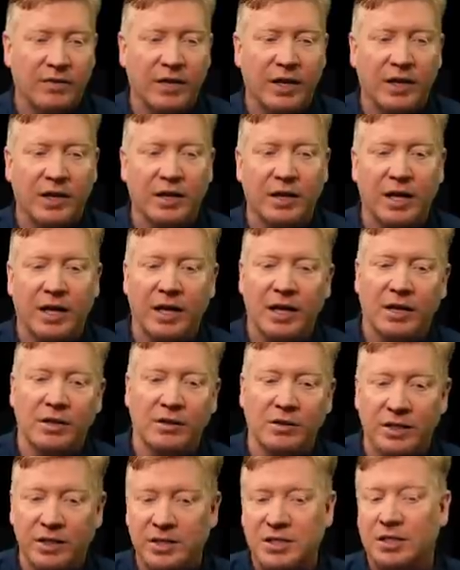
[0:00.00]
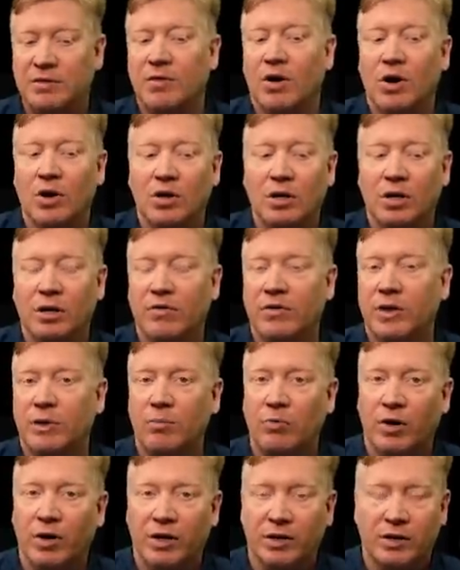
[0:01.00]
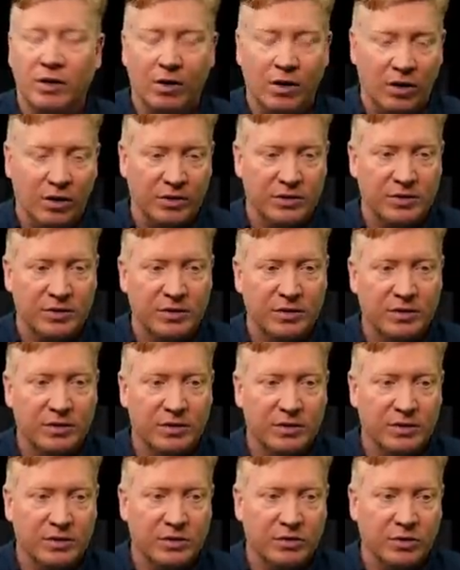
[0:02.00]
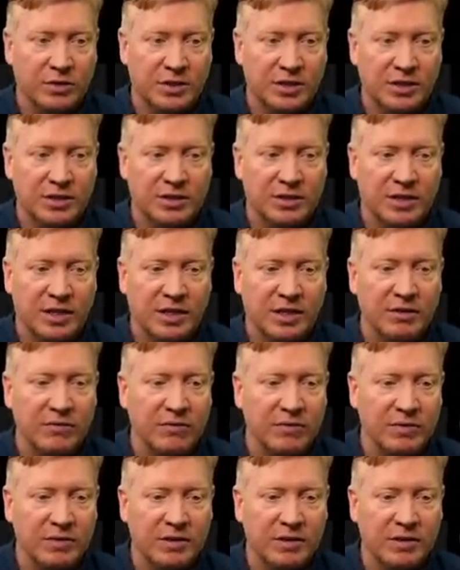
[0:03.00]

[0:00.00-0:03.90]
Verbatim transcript: then a list of all of the product cards. So let's hit save.